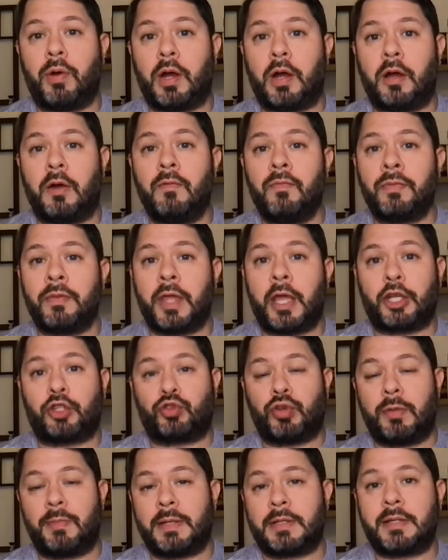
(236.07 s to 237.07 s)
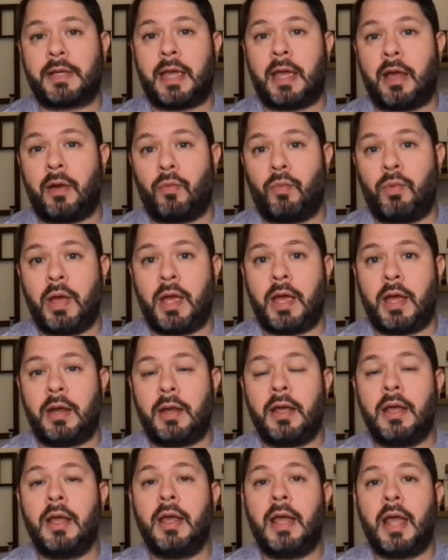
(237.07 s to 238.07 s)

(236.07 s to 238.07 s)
where extremists can't win,